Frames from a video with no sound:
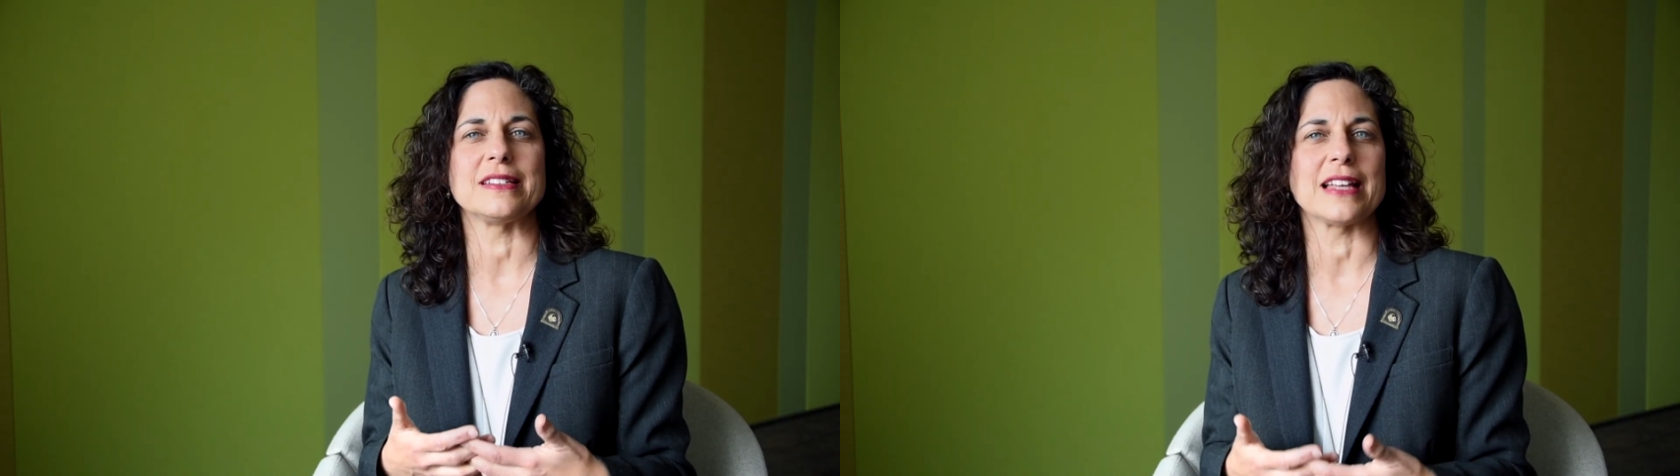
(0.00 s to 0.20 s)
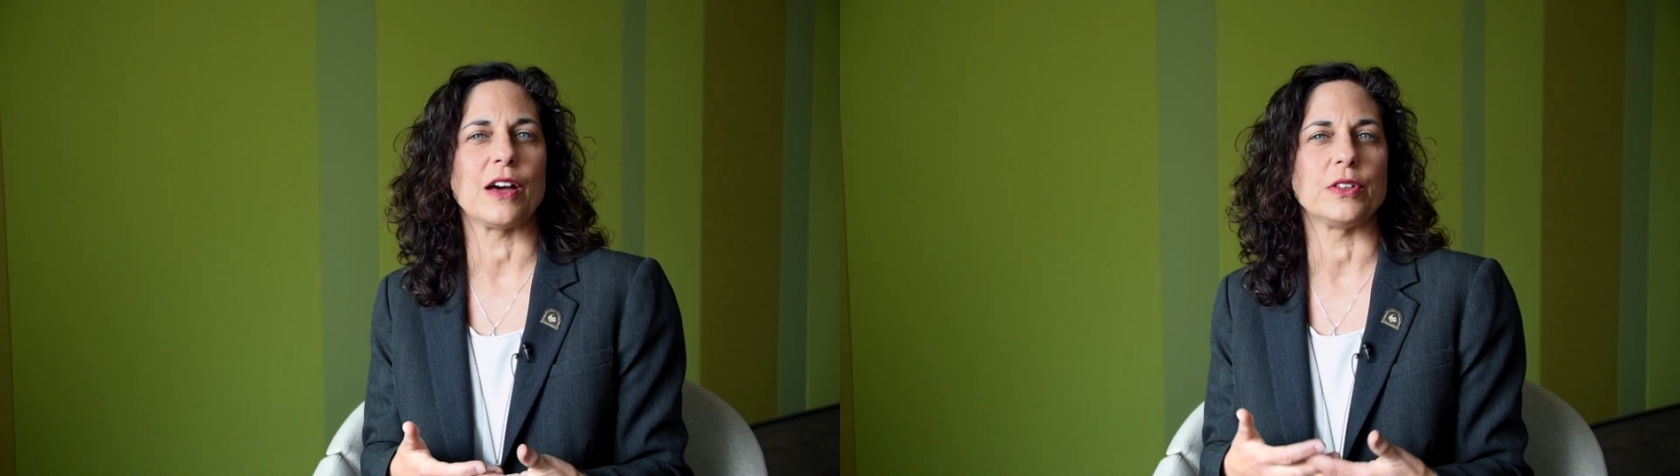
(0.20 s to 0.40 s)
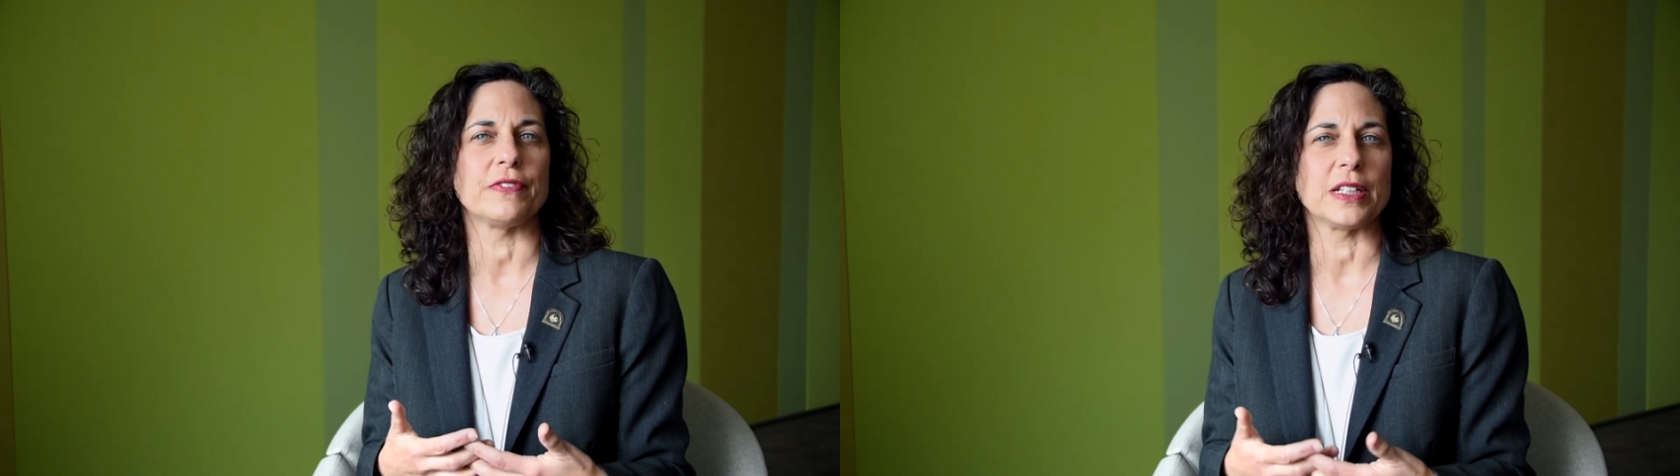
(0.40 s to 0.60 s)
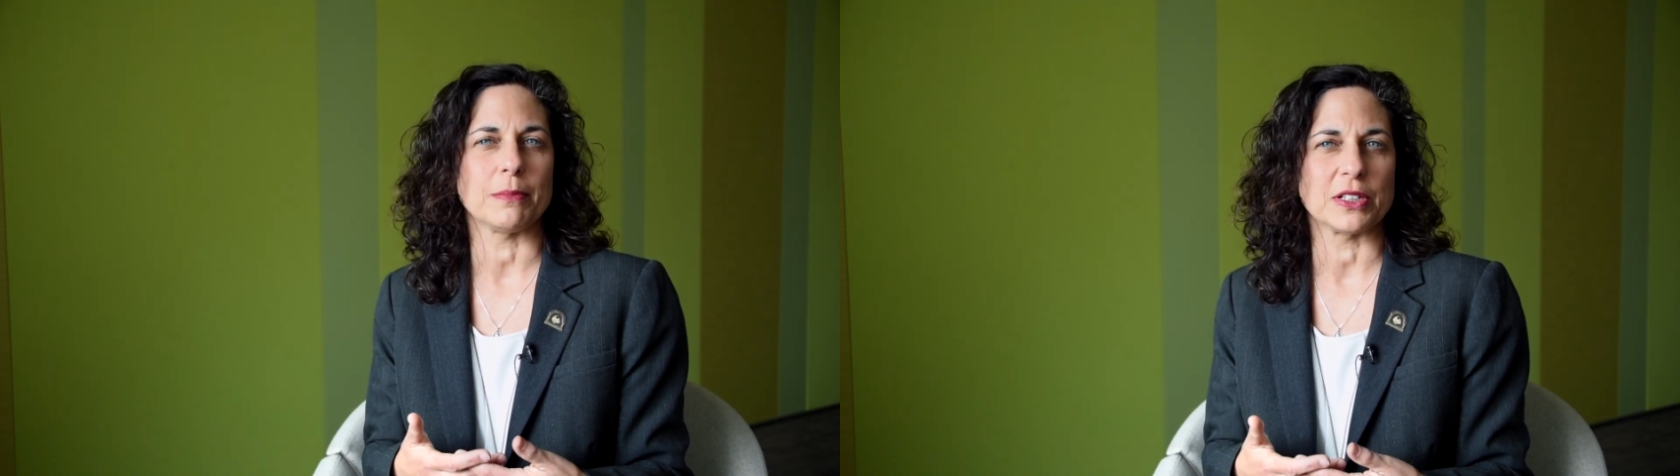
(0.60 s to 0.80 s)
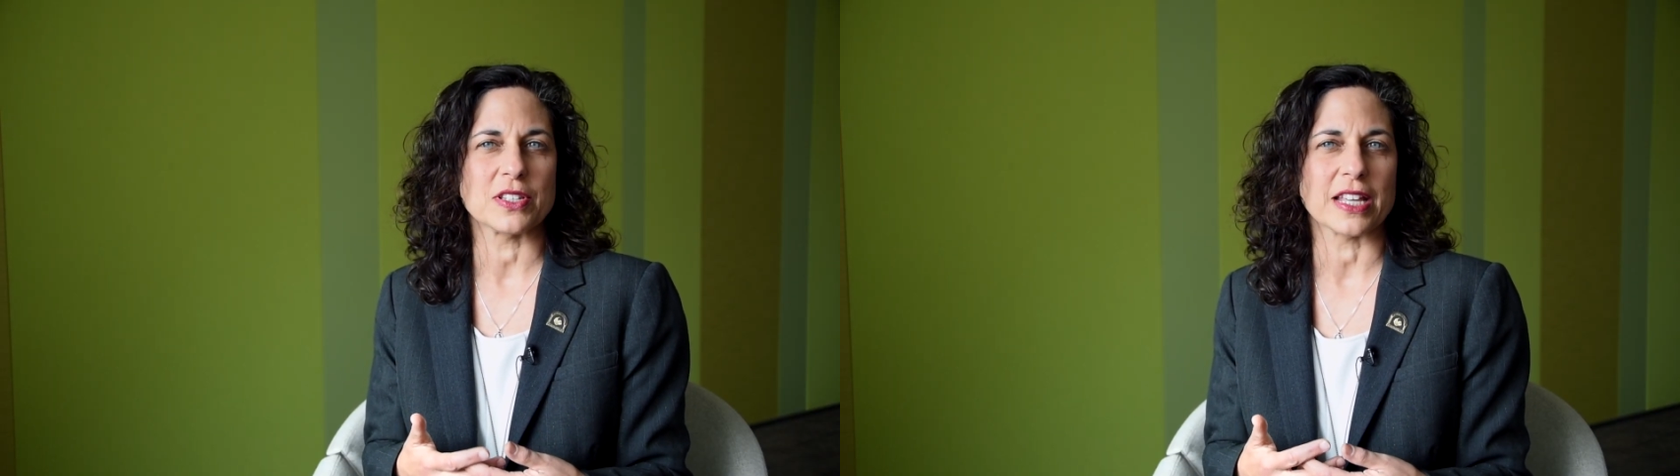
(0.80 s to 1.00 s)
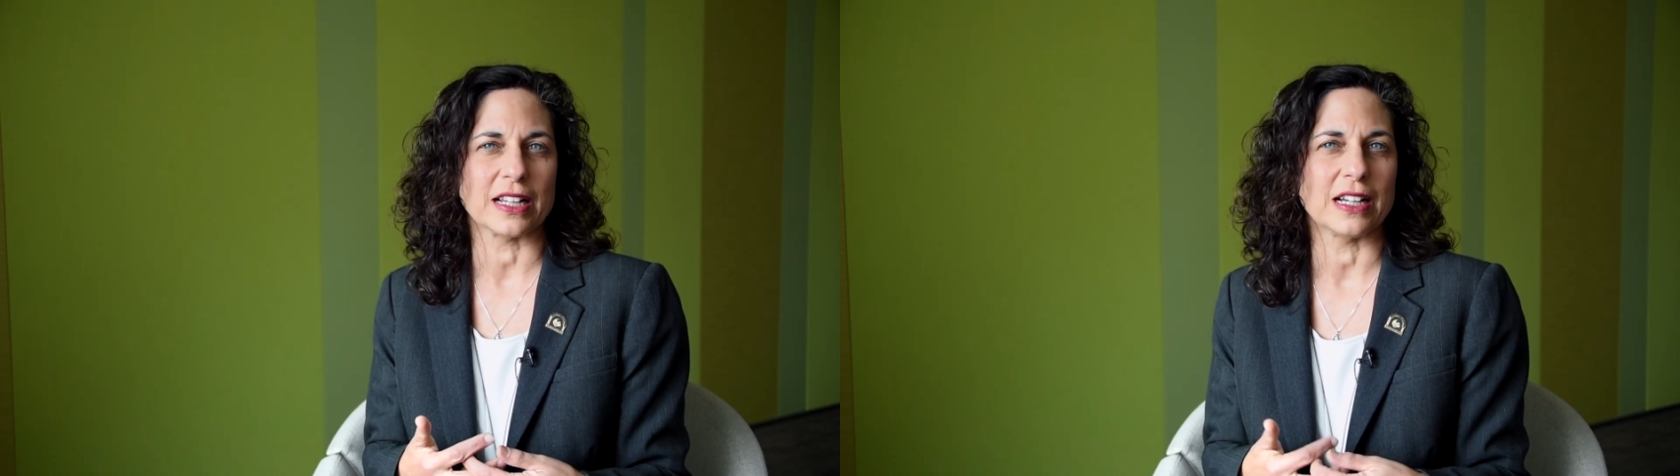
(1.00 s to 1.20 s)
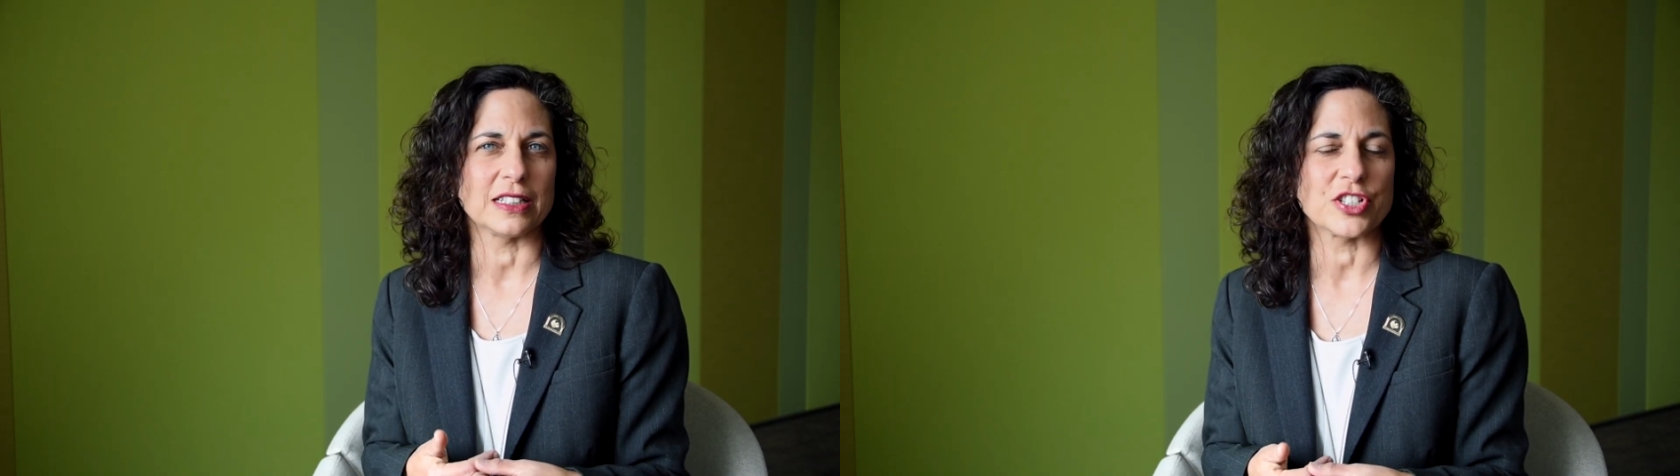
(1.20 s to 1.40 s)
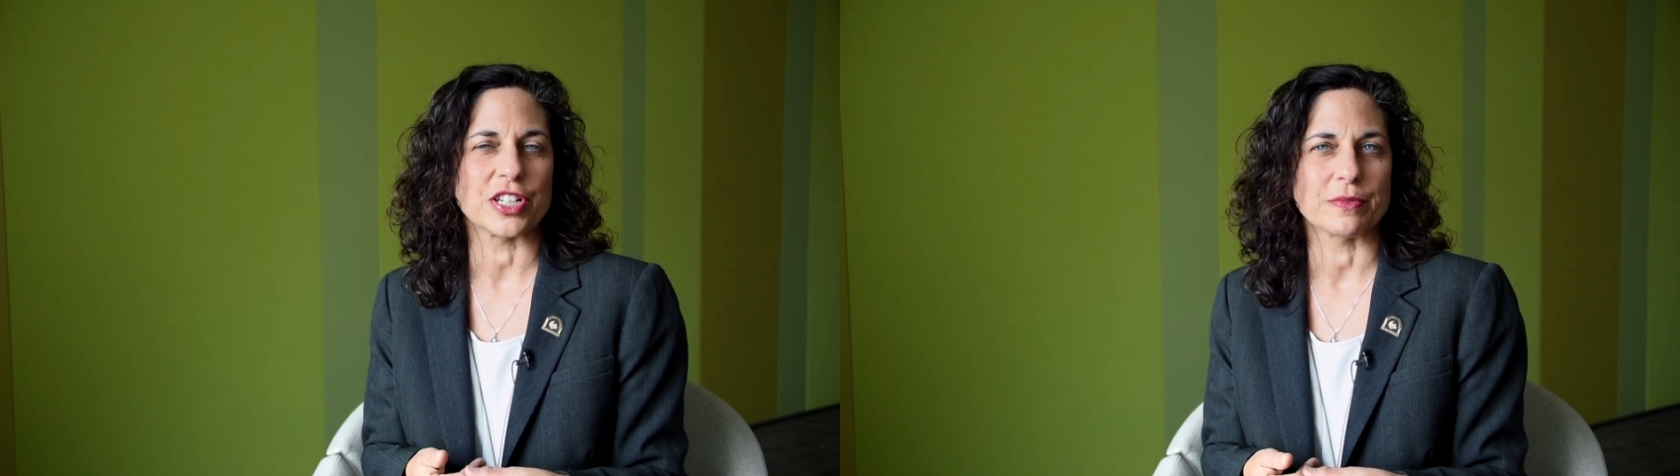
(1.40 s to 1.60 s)
sound developmental
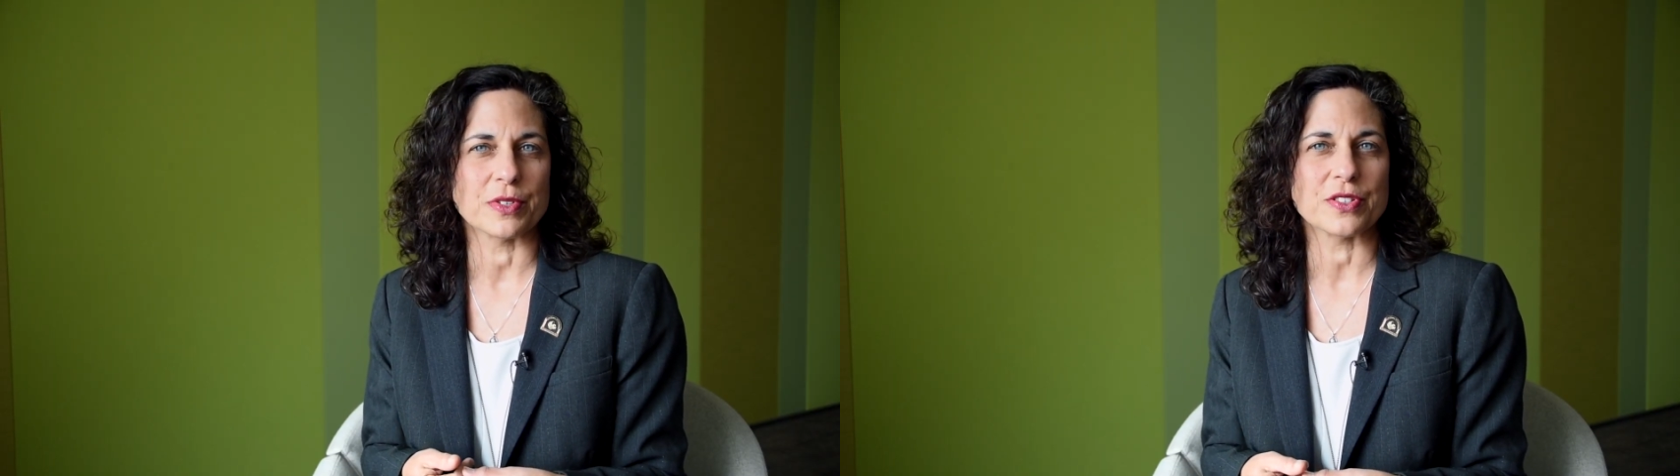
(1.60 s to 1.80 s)
psychology and